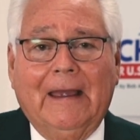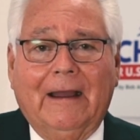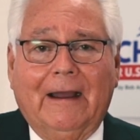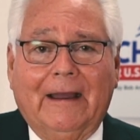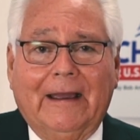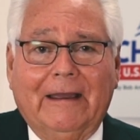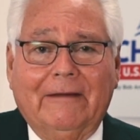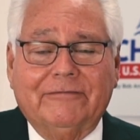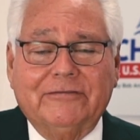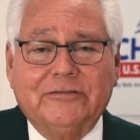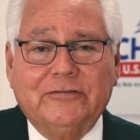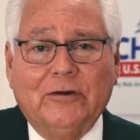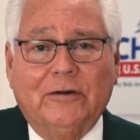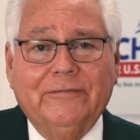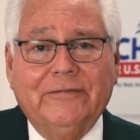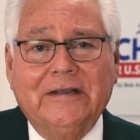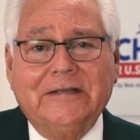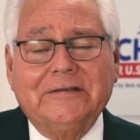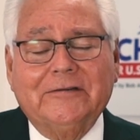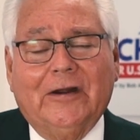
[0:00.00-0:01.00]
I have
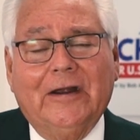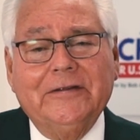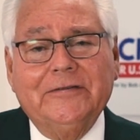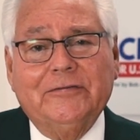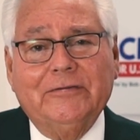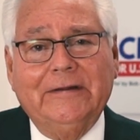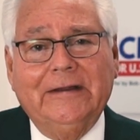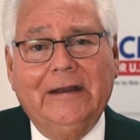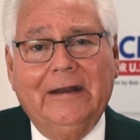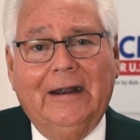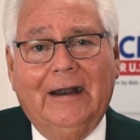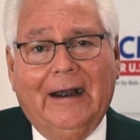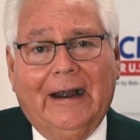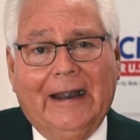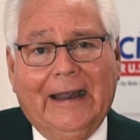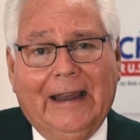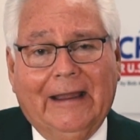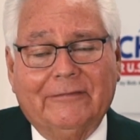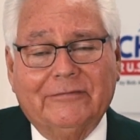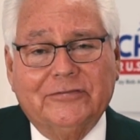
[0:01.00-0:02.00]
served this country. I
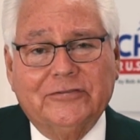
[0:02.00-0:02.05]
have